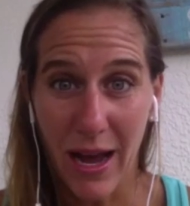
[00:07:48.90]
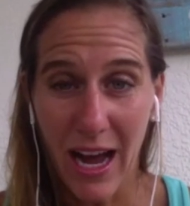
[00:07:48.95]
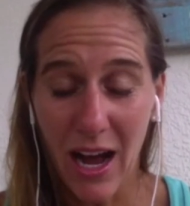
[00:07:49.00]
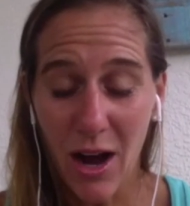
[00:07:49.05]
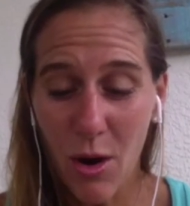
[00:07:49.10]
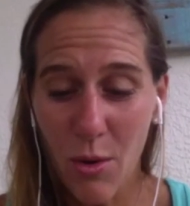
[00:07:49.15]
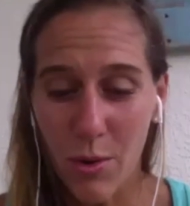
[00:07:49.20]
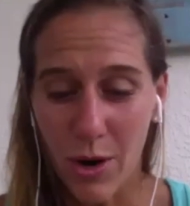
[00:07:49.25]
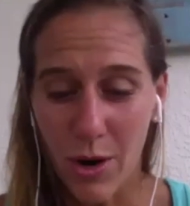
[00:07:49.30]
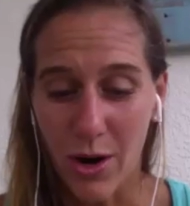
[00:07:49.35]

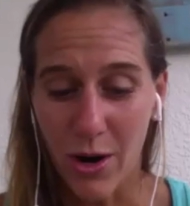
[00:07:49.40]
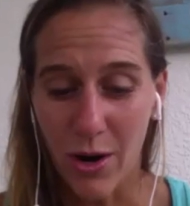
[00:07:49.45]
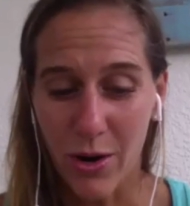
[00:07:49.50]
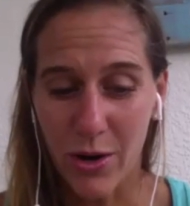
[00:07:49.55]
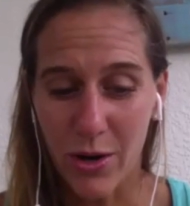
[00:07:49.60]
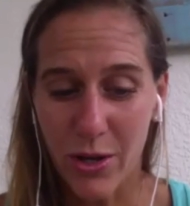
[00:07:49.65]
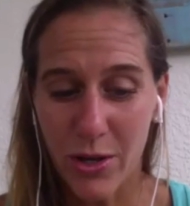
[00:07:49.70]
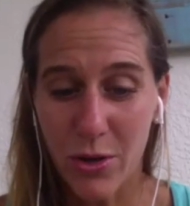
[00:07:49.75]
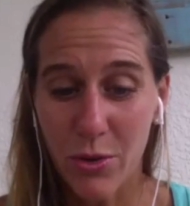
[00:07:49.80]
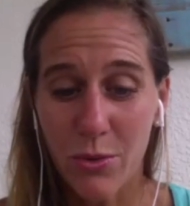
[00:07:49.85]
power,
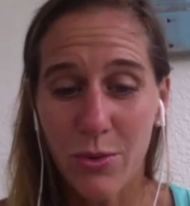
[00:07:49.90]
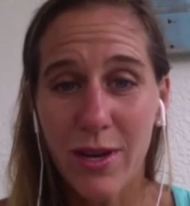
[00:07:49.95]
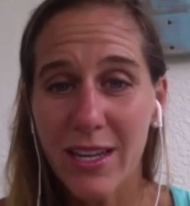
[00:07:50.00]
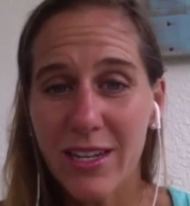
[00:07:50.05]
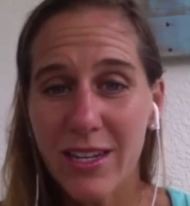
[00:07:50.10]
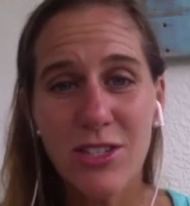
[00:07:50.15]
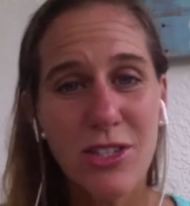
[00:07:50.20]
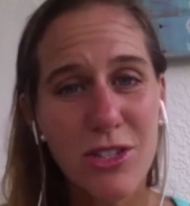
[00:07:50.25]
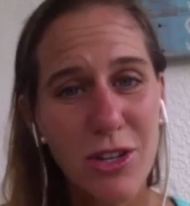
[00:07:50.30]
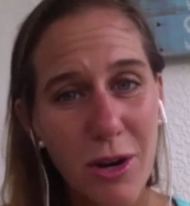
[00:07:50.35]
you
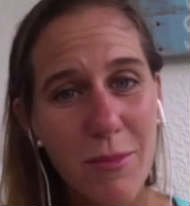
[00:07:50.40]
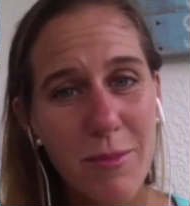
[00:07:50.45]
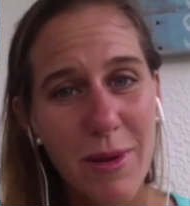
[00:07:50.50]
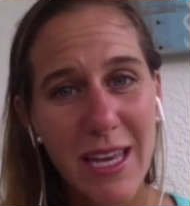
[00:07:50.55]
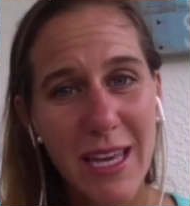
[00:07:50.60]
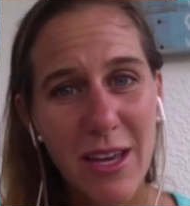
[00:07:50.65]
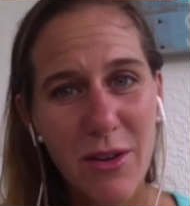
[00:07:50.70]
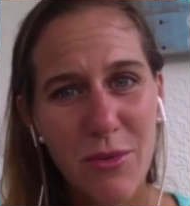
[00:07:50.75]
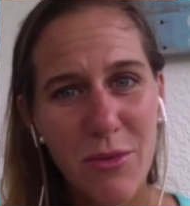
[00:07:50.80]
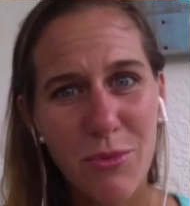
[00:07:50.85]
can start
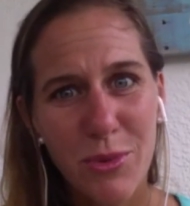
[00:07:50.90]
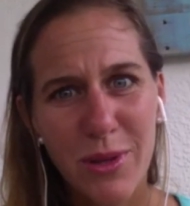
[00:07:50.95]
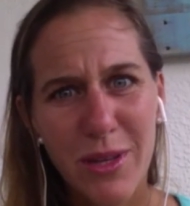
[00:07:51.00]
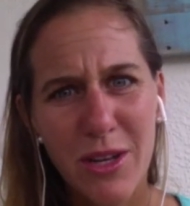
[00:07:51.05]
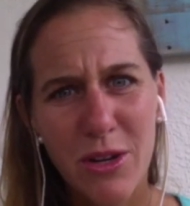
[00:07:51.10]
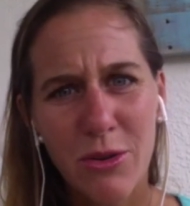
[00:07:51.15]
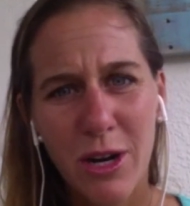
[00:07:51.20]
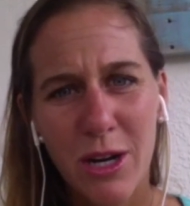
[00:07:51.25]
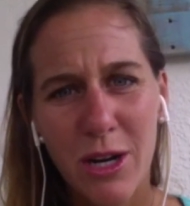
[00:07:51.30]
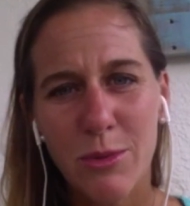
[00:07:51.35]
making really
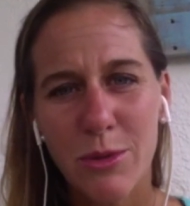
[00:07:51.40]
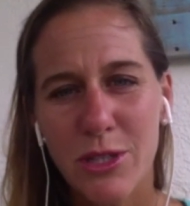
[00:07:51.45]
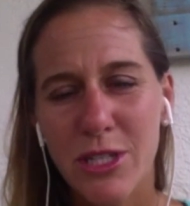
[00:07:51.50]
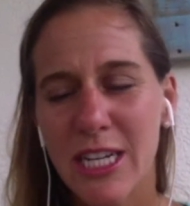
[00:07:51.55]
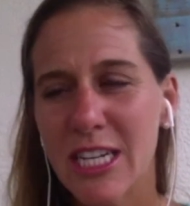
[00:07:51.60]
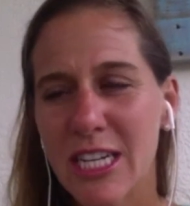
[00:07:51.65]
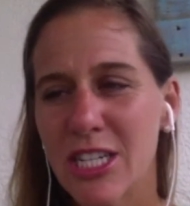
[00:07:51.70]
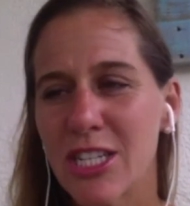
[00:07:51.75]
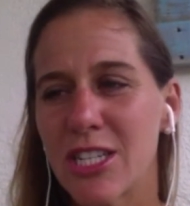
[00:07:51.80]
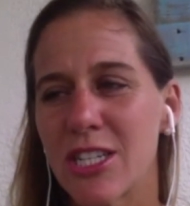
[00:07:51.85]
incredible
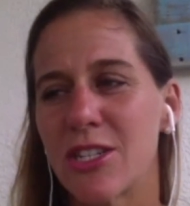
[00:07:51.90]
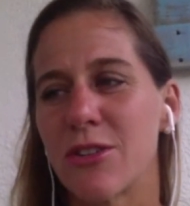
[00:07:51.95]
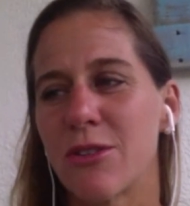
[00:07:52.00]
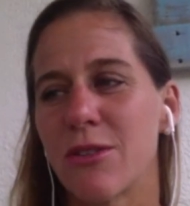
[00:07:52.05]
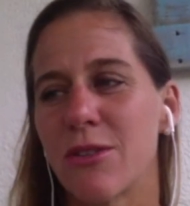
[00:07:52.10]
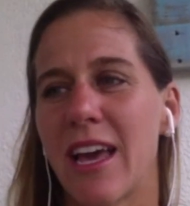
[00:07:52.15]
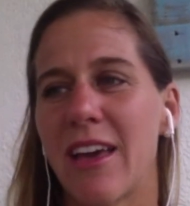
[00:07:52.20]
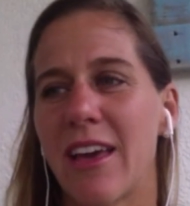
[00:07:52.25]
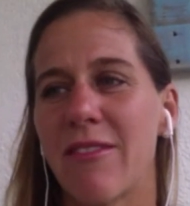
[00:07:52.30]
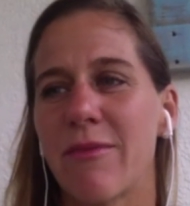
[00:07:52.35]
changes in
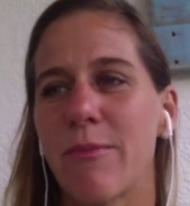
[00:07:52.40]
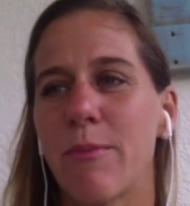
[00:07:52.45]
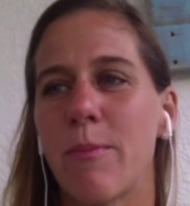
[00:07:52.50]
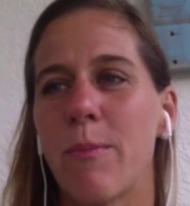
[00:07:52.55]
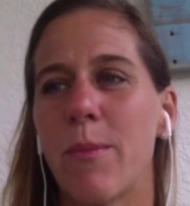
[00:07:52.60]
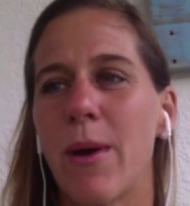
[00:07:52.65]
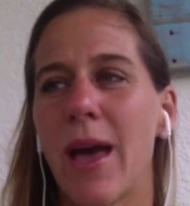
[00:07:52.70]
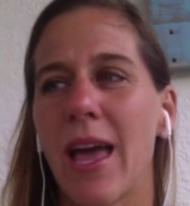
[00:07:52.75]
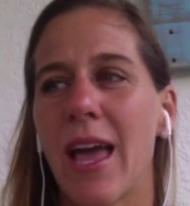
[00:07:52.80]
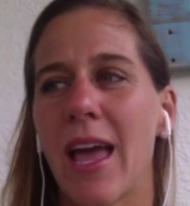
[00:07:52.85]
your life.
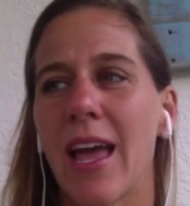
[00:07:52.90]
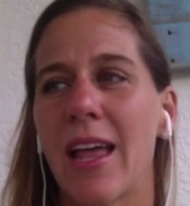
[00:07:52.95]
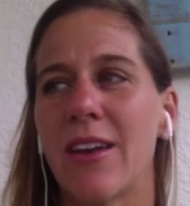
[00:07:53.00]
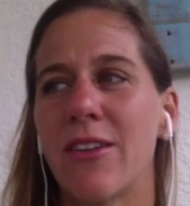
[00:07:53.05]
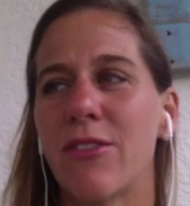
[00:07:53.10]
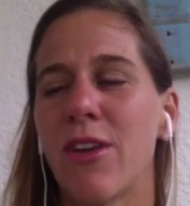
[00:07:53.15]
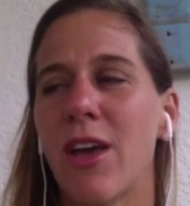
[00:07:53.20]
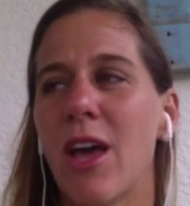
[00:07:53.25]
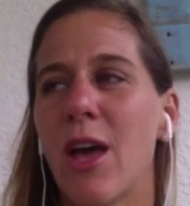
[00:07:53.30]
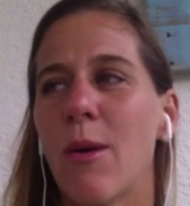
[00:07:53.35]

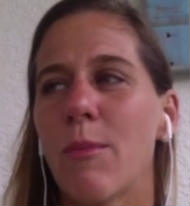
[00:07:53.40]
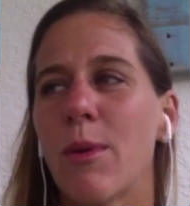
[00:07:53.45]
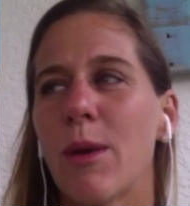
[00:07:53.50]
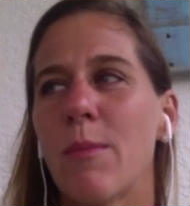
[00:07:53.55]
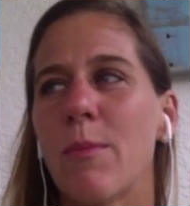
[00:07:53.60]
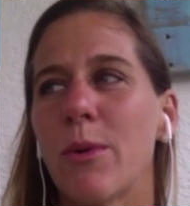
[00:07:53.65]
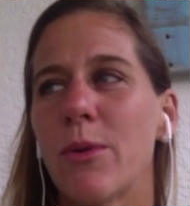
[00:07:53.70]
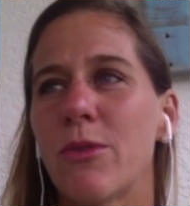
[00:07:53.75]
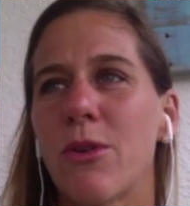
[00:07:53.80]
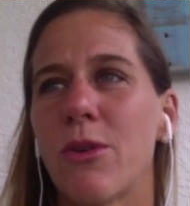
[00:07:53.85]
And
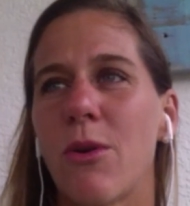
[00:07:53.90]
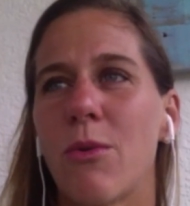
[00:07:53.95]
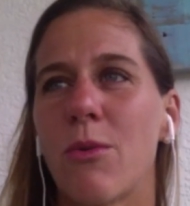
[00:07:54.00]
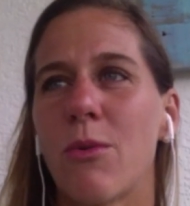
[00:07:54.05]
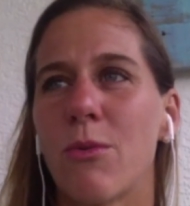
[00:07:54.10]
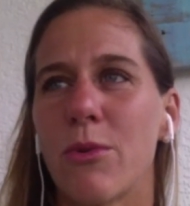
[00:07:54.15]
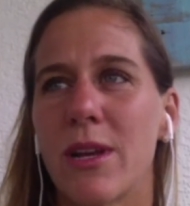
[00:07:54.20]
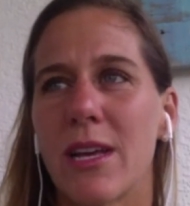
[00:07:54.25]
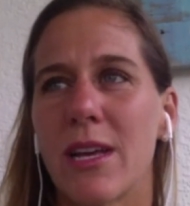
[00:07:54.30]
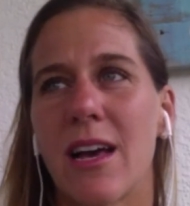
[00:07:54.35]
people don't
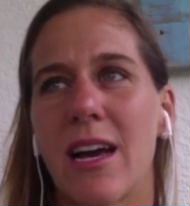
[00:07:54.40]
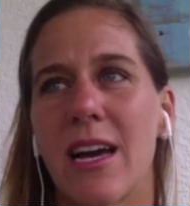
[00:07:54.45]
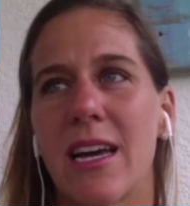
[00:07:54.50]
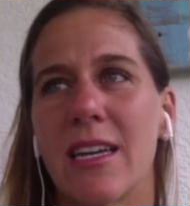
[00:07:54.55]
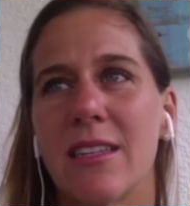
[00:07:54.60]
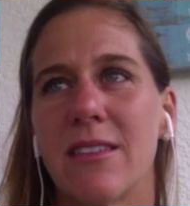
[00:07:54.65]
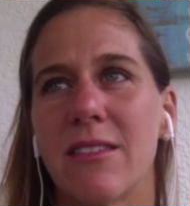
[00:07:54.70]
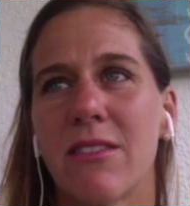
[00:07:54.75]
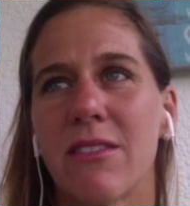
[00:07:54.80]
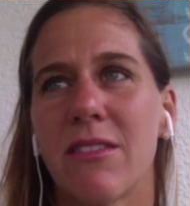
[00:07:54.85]

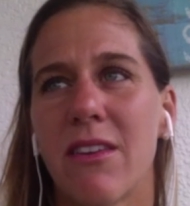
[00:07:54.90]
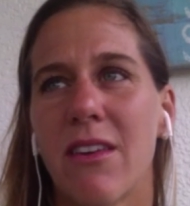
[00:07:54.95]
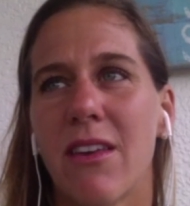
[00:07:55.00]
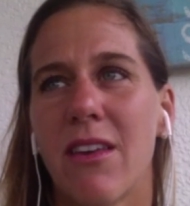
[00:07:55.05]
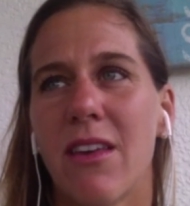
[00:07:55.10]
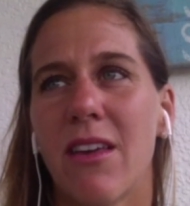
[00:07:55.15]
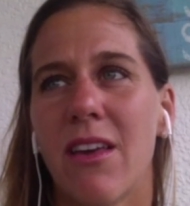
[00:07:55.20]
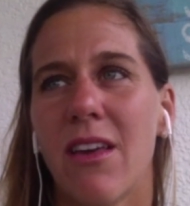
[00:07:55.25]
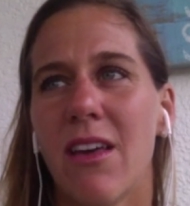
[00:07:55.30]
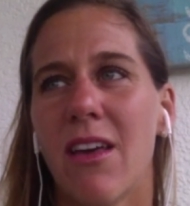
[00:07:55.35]
realize
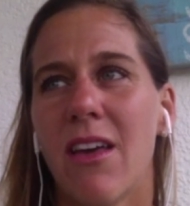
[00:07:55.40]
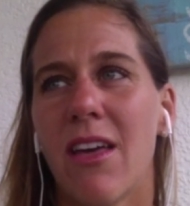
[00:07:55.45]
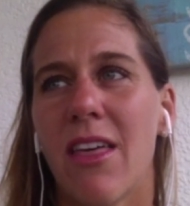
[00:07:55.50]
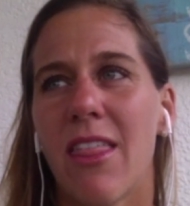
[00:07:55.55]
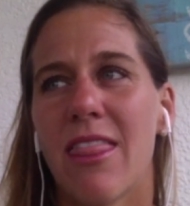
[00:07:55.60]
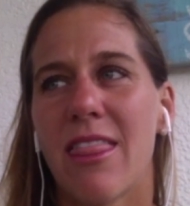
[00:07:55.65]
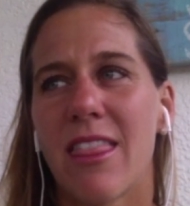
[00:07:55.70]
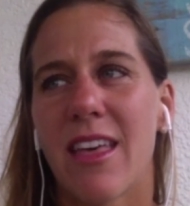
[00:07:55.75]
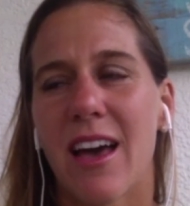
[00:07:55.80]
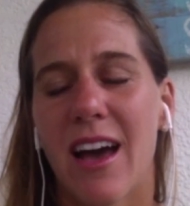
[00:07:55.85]

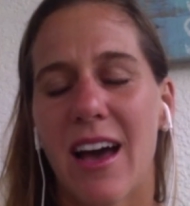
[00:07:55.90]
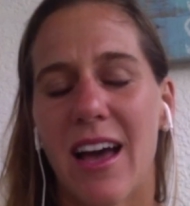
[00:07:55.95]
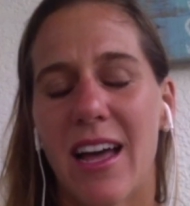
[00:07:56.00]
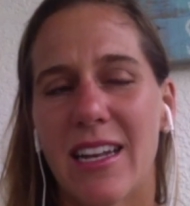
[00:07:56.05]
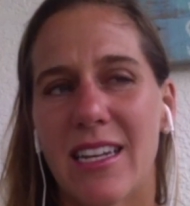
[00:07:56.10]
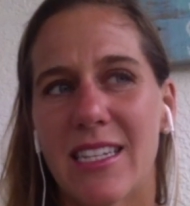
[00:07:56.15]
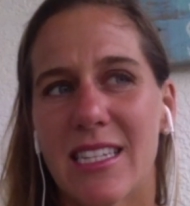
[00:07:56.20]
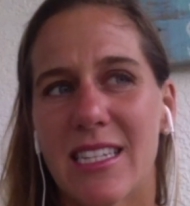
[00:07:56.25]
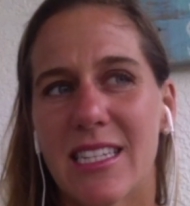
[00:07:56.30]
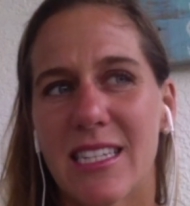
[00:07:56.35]

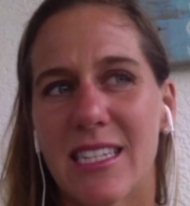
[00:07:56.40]
that.